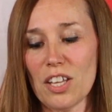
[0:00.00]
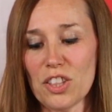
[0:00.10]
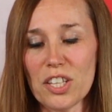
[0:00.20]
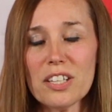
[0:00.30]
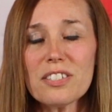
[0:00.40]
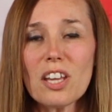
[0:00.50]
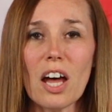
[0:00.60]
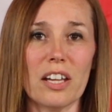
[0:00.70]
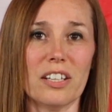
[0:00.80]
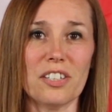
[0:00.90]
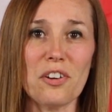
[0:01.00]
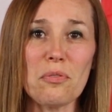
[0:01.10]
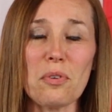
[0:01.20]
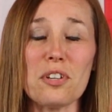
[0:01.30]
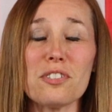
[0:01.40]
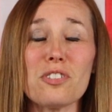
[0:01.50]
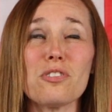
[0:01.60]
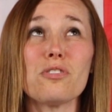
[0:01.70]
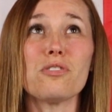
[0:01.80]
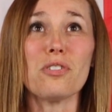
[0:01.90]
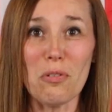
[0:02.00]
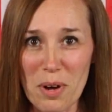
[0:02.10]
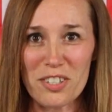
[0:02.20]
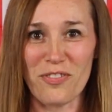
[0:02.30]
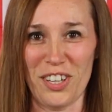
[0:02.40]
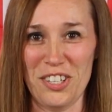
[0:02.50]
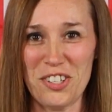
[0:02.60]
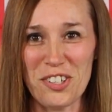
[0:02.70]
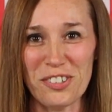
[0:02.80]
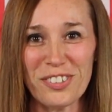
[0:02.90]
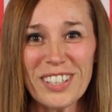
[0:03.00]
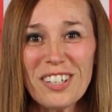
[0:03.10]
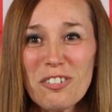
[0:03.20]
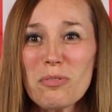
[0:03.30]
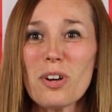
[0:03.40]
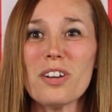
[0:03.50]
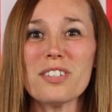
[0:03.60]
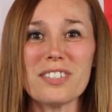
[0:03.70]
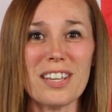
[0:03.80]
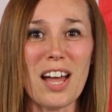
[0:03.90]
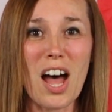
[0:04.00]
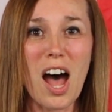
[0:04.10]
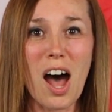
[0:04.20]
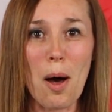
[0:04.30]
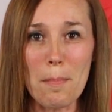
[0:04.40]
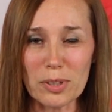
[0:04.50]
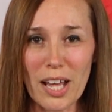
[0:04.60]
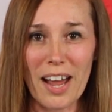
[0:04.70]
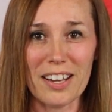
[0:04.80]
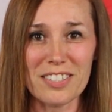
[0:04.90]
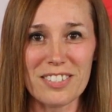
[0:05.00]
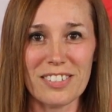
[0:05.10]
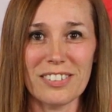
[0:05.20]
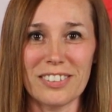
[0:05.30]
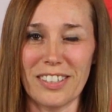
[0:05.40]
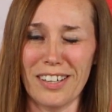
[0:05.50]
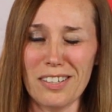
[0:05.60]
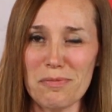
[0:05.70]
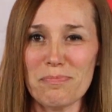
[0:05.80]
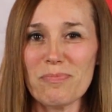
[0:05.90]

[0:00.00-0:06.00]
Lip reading: This gun was so much fun to shoot. It was a blast. Get it?